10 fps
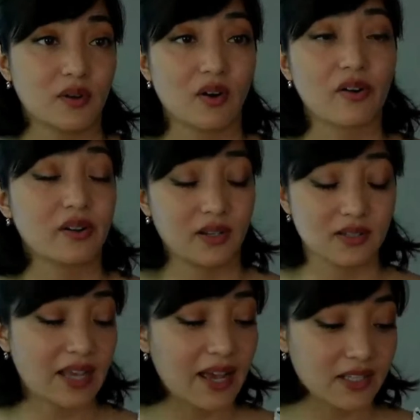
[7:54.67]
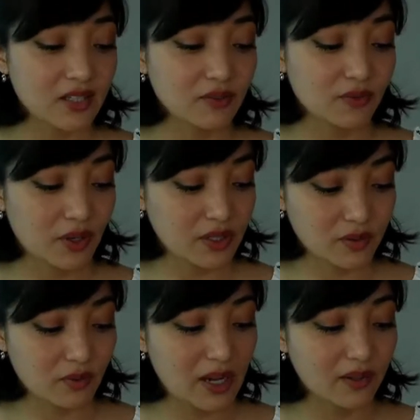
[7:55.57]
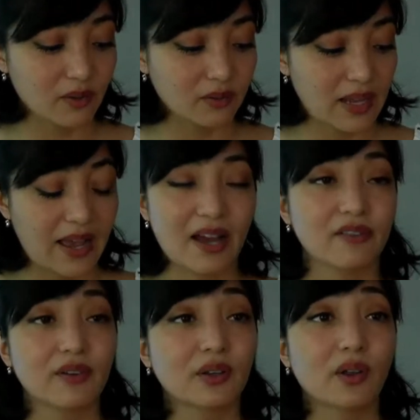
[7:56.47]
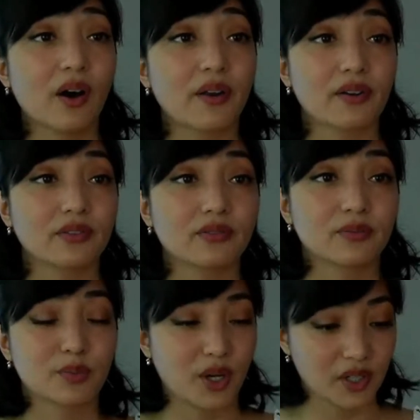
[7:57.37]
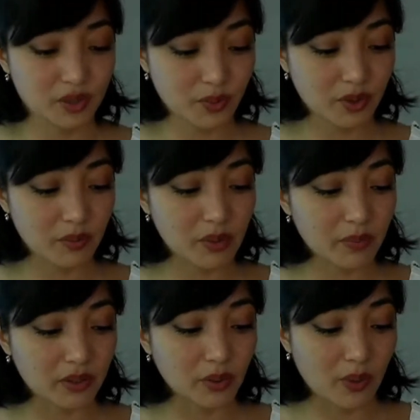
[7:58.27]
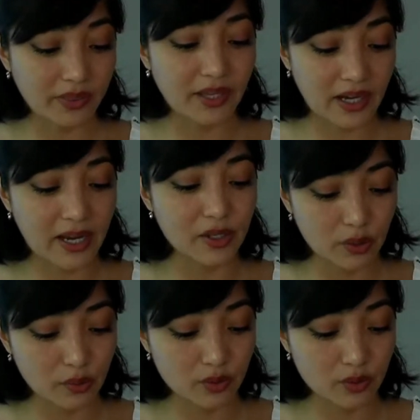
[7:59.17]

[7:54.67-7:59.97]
is asking for it. So I don't have a lot of products with me, but the one that I use